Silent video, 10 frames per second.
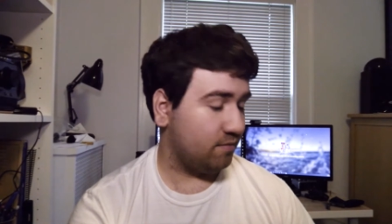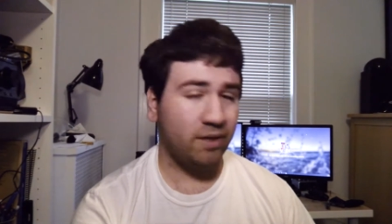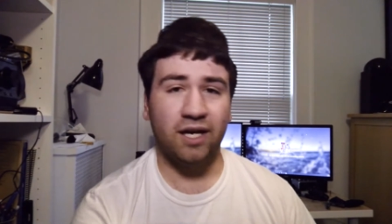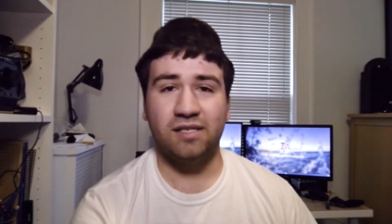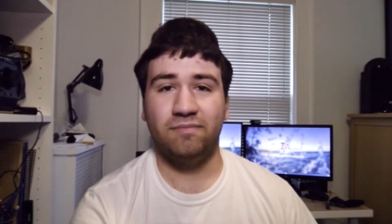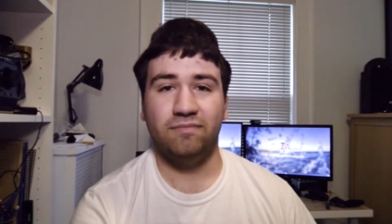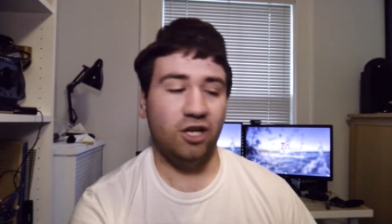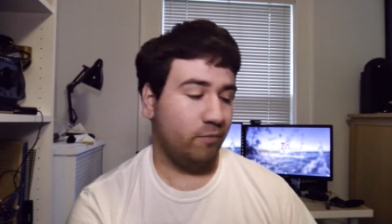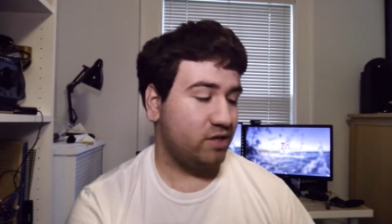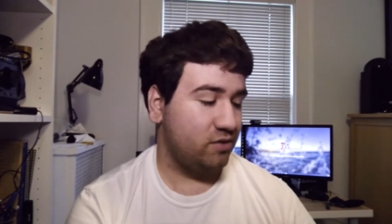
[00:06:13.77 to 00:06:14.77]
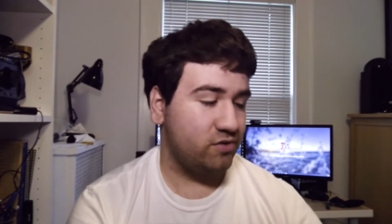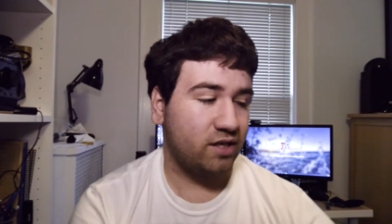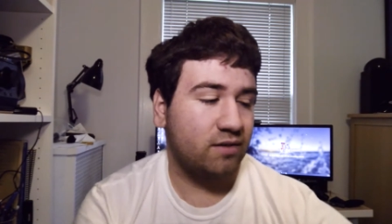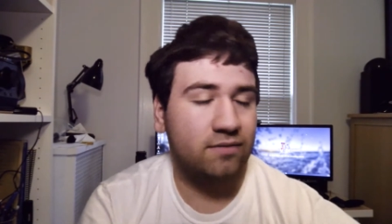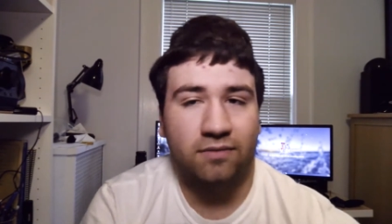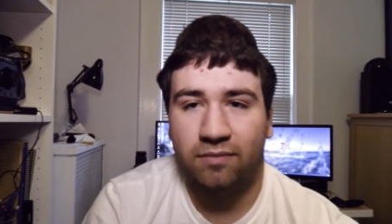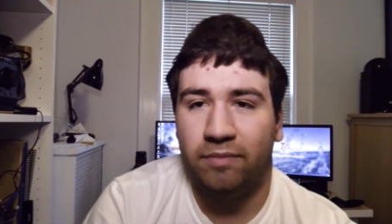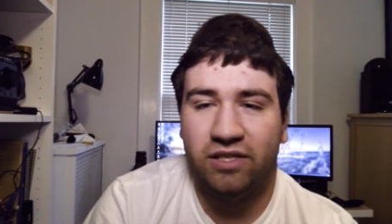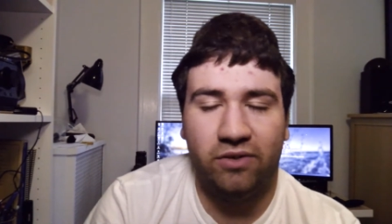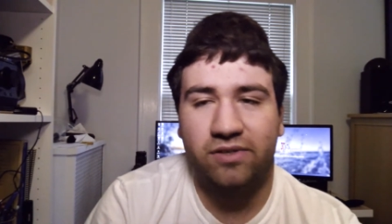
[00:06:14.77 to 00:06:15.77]
Because, you know, misusing
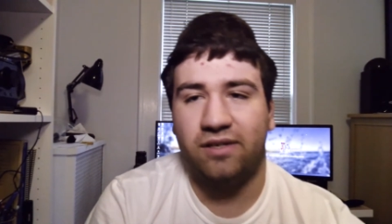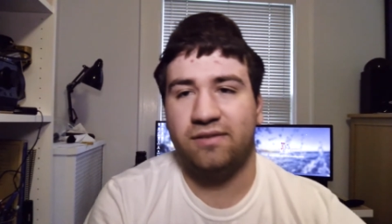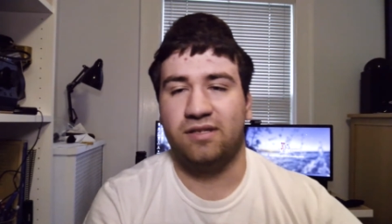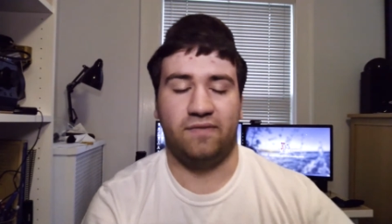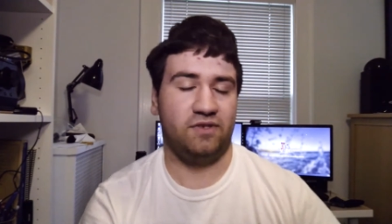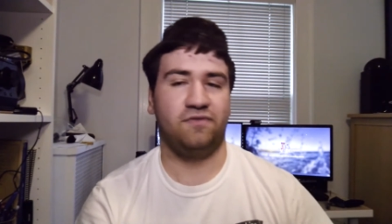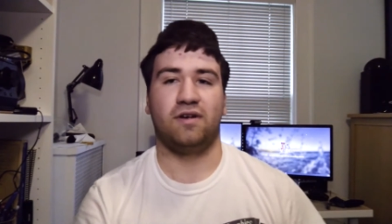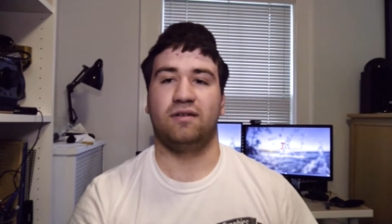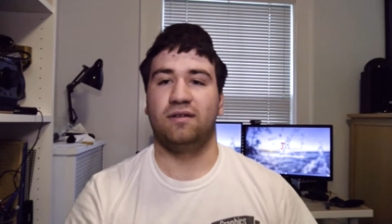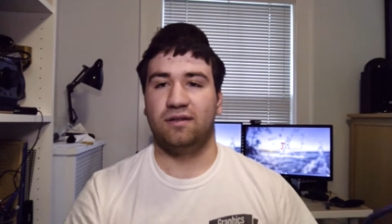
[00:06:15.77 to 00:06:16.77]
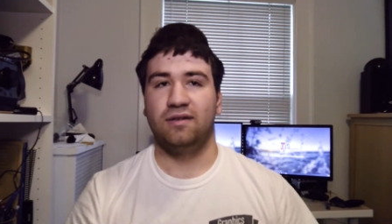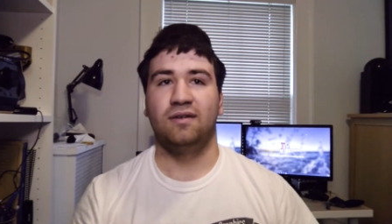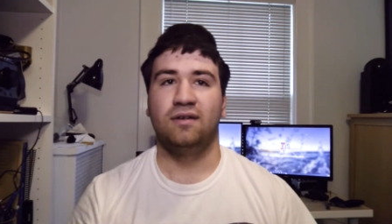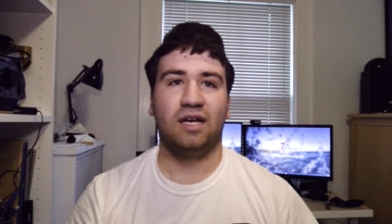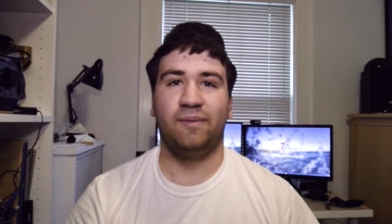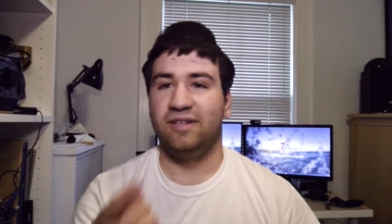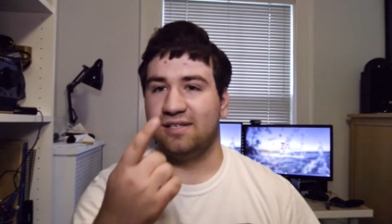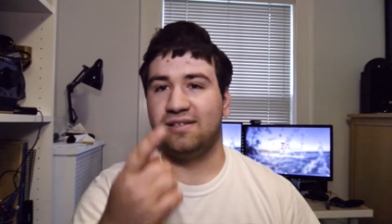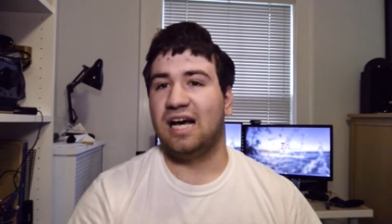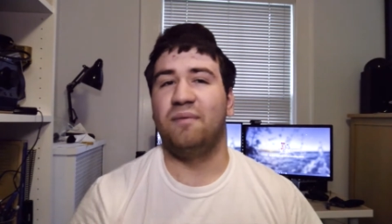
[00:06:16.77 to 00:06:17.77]
stuff is fun. I mean, this
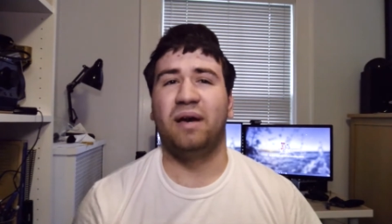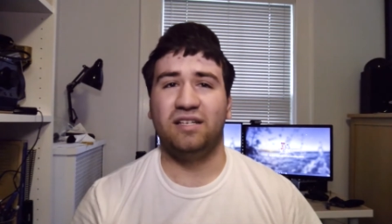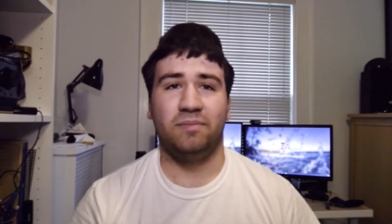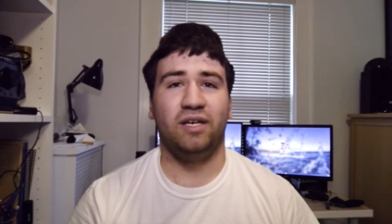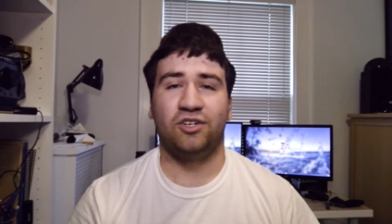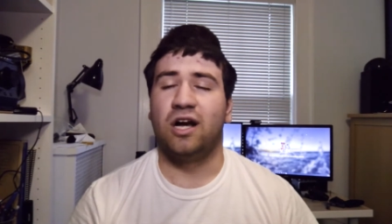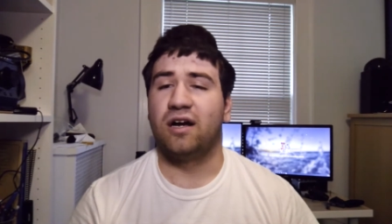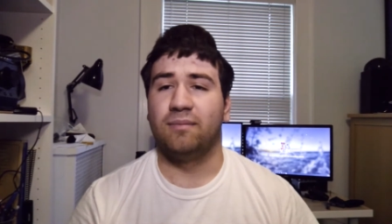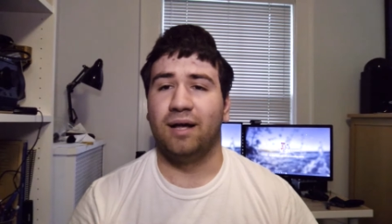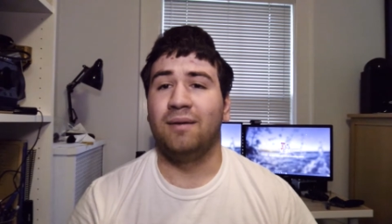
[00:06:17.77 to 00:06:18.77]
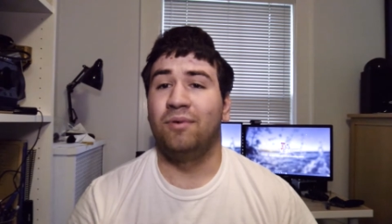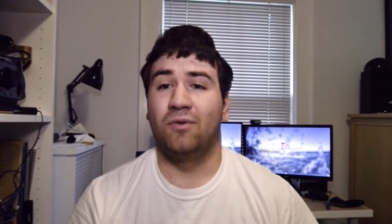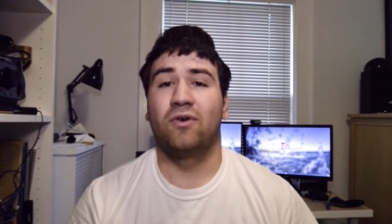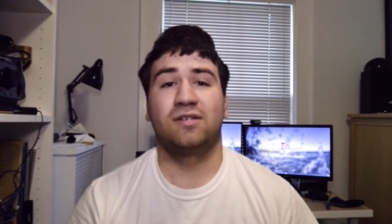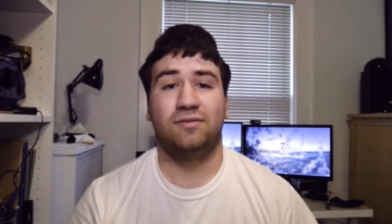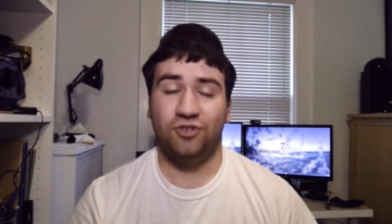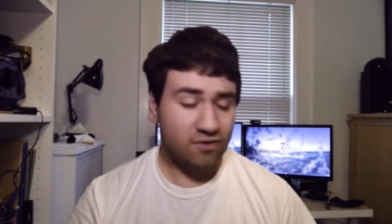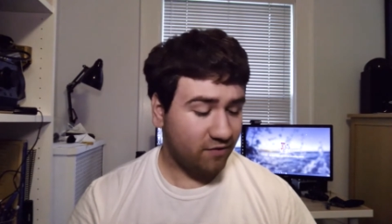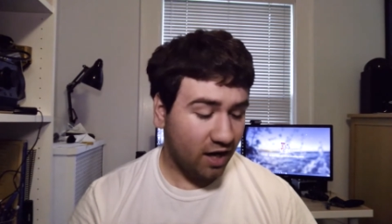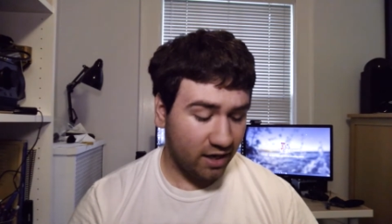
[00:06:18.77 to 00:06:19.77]
is not meant to be a shotgun mic, but it works
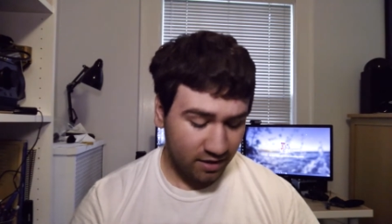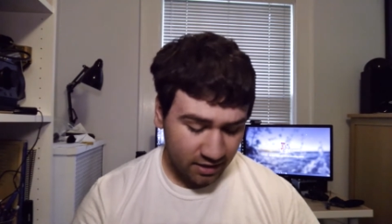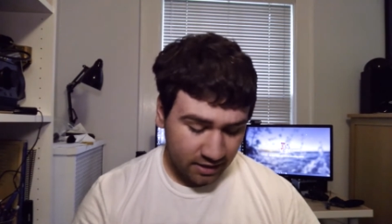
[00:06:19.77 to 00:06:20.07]
just fine.